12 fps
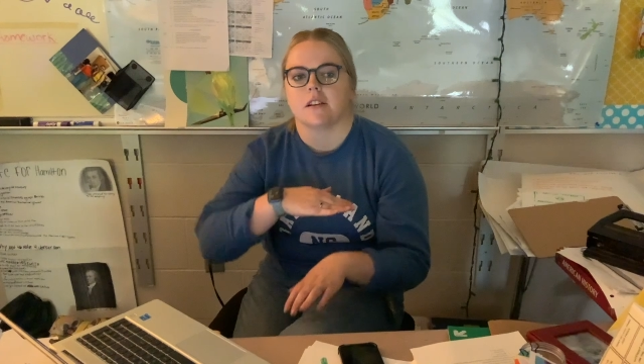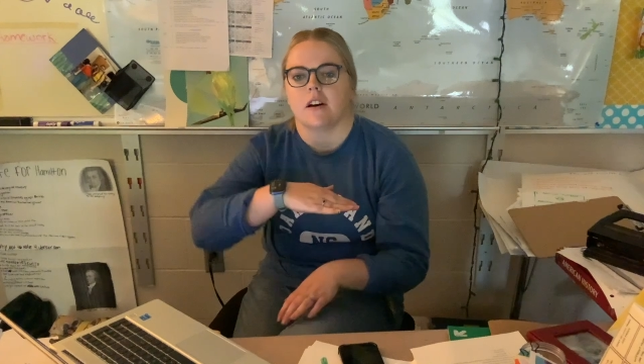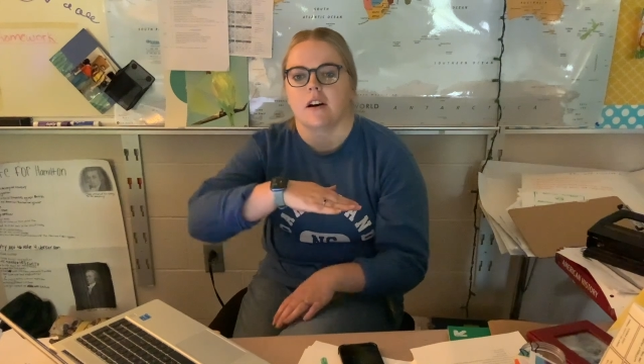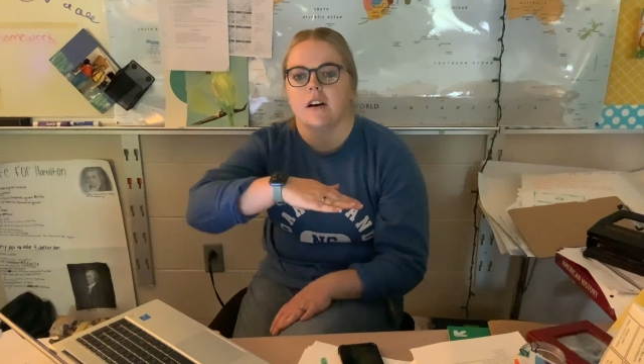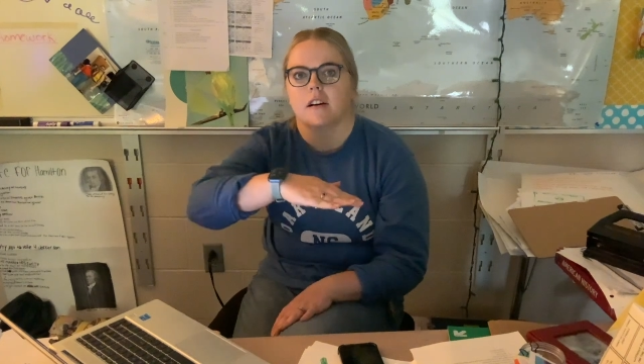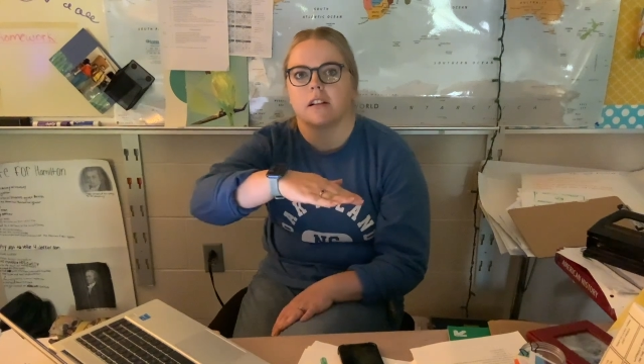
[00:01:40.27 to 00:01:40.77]

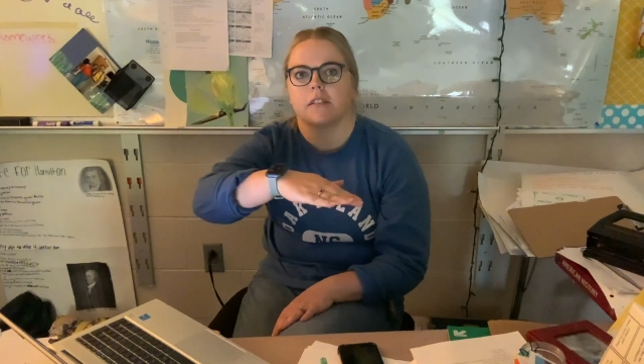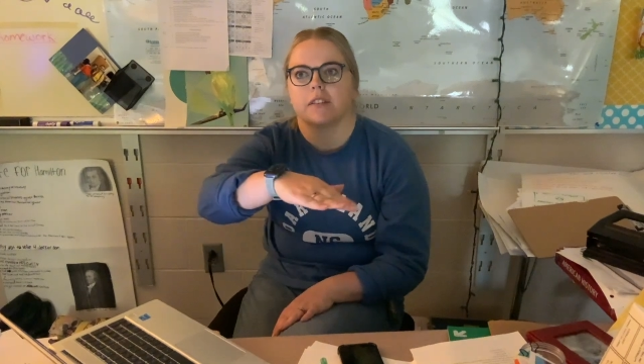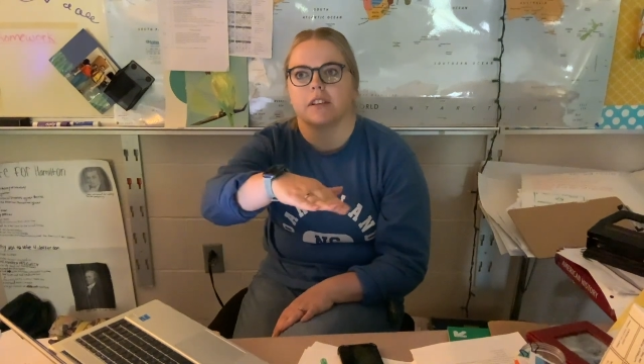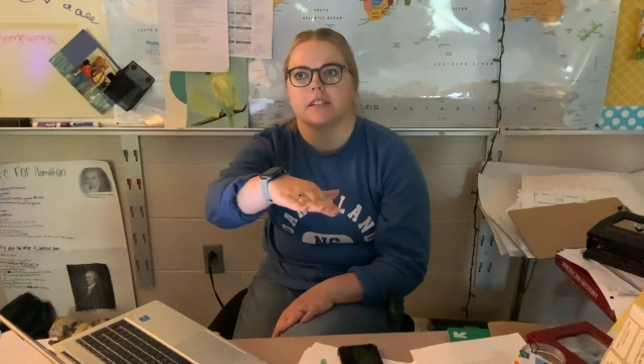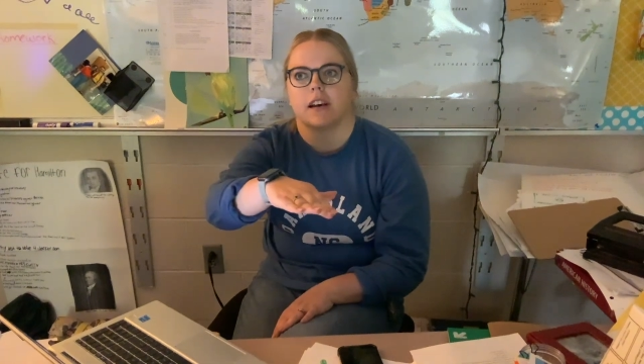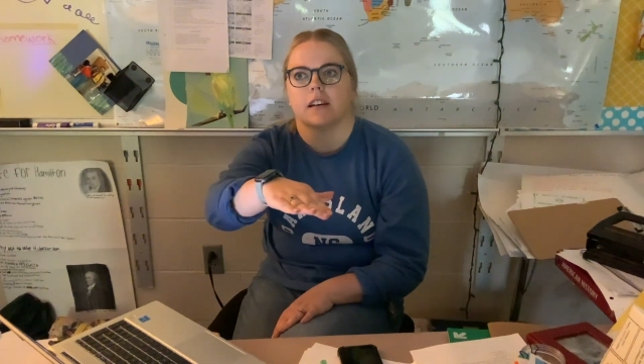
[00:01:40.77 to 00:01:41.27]
all of
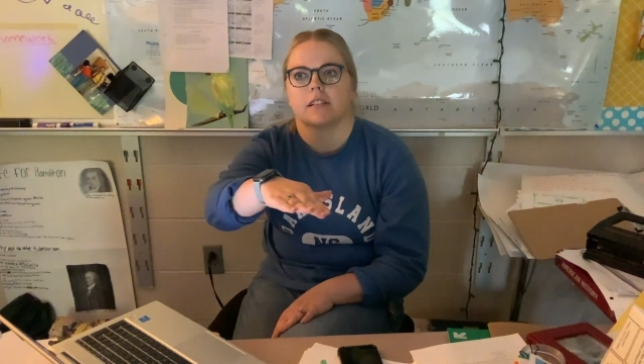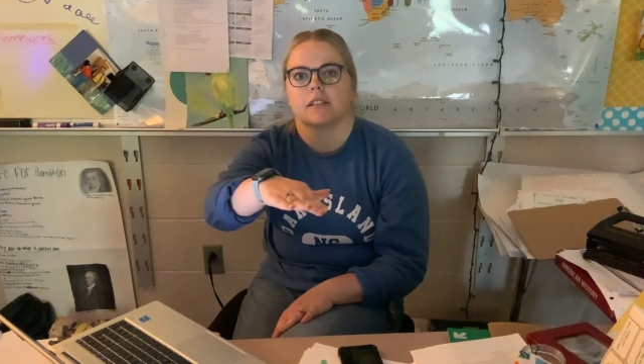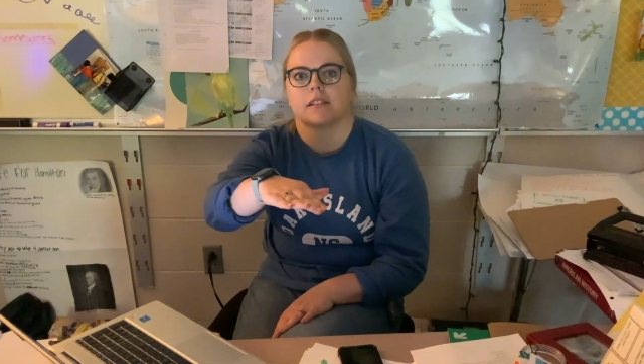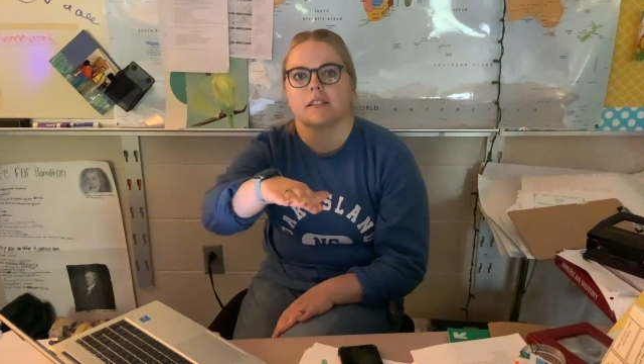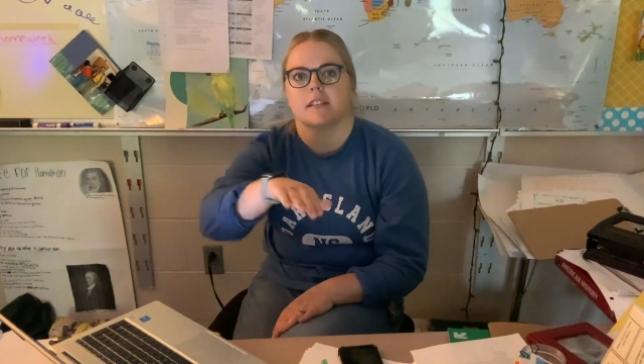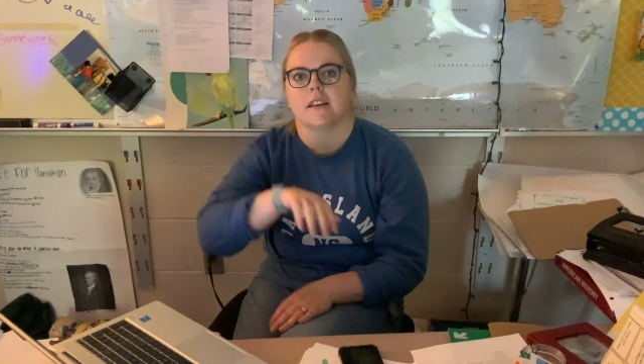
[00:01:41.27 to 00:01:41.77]
the
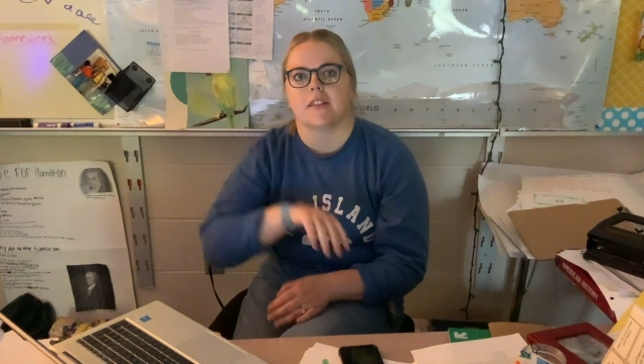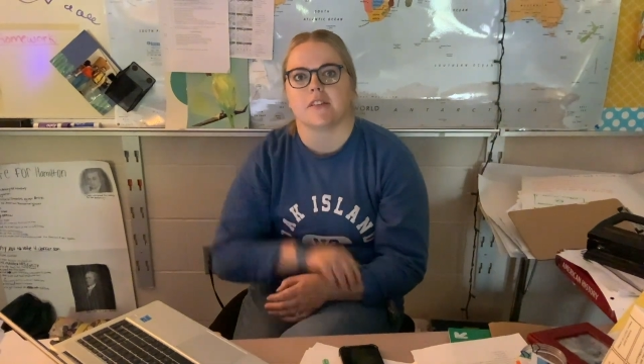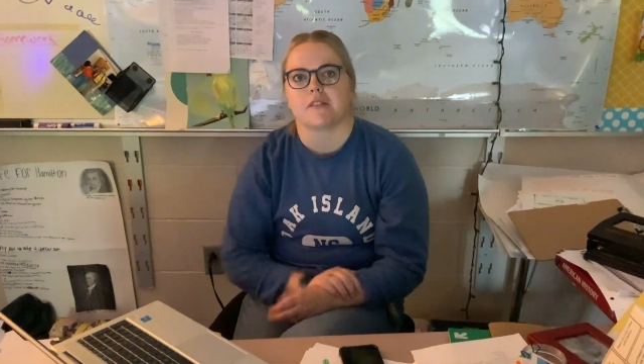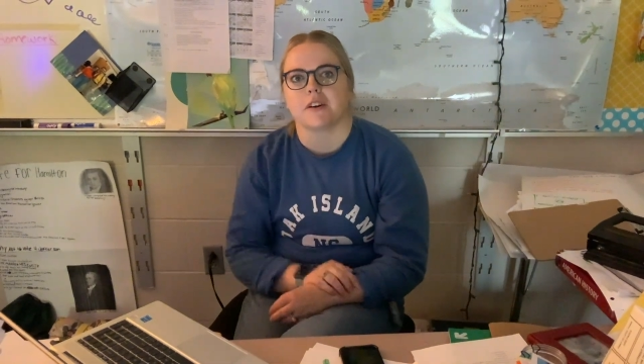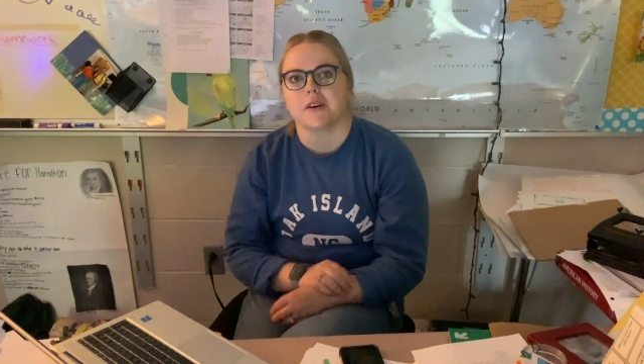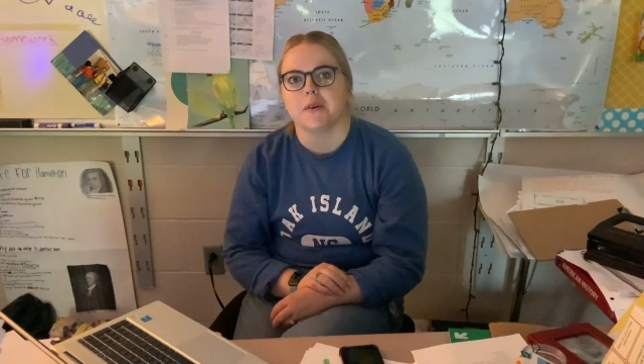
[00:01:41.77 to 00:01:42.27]
desks in
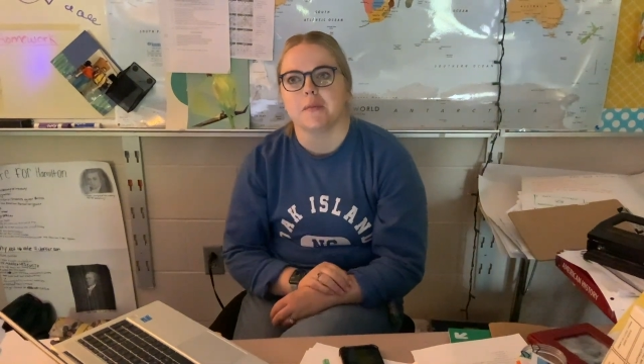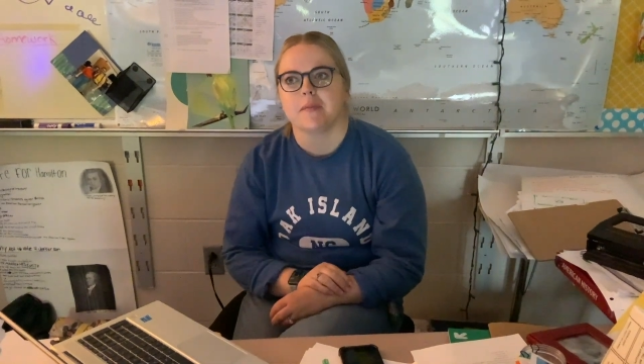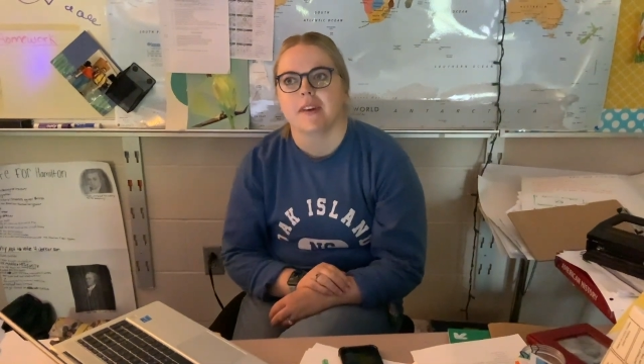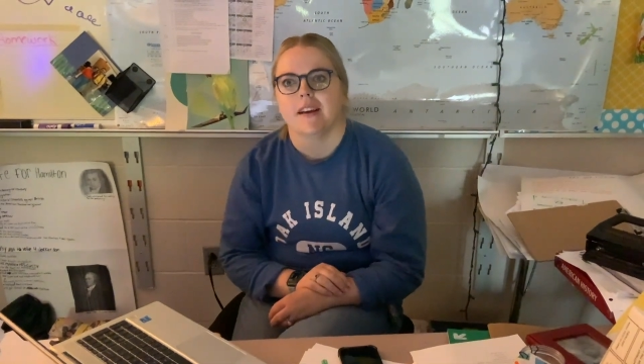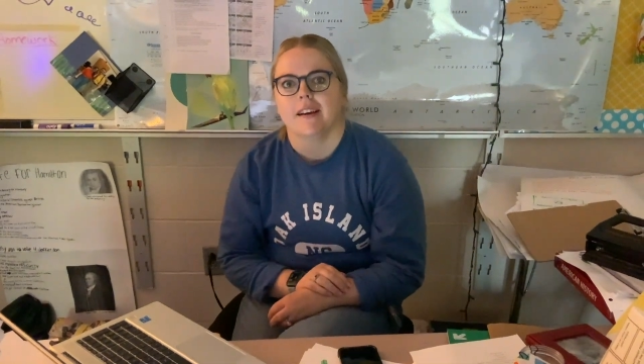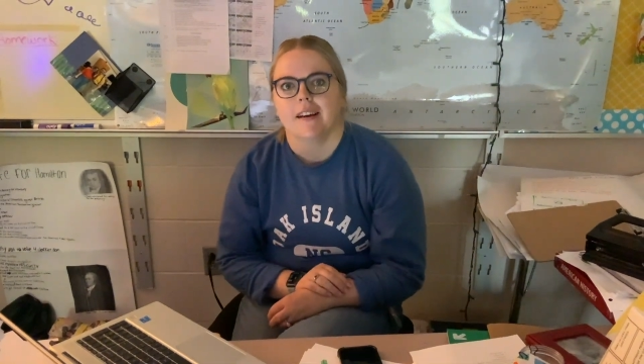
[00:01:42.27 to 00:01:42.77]
the room